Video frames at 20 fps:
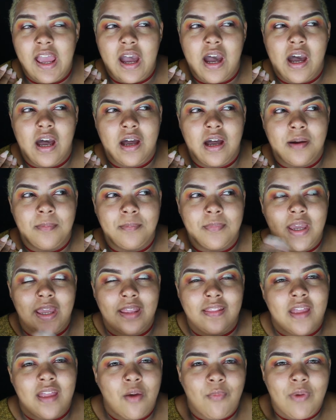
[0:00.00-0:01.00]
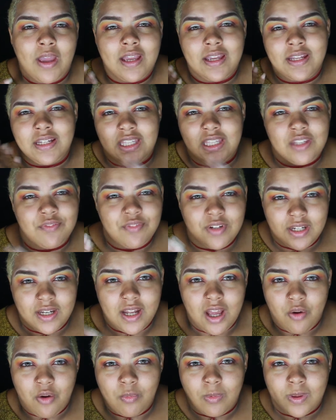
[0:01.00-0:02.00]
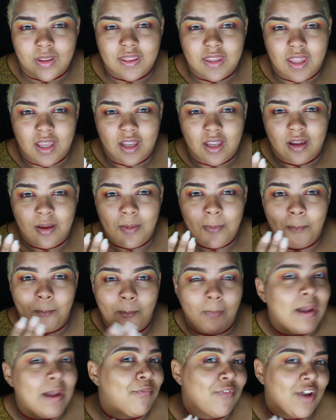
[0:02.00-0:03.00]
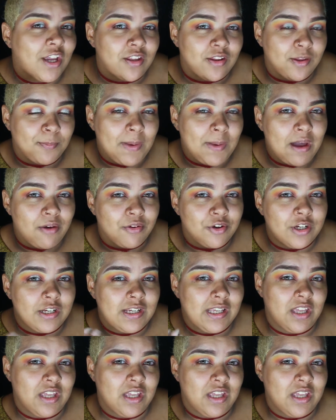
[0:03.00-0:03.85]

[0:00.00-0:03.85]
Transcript: and that way I can even it out with like my regular powder.